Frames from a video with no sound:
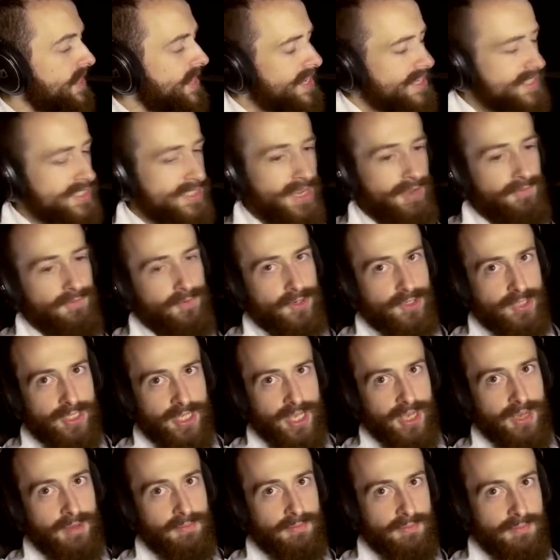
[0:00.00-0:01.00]
except for
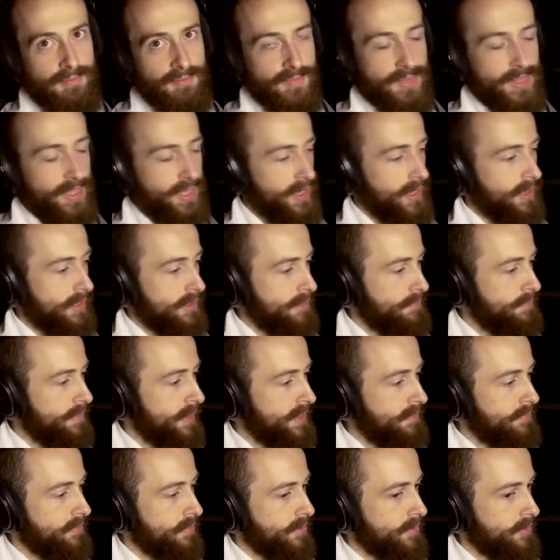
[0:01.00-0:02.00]
Tim, the uh, the
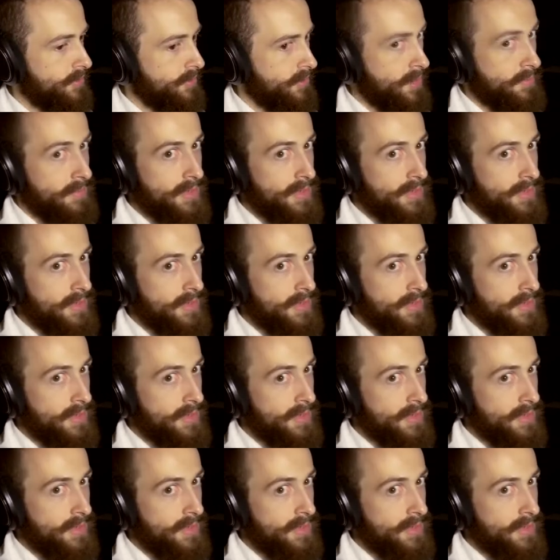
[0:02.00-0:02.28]
pig murderer.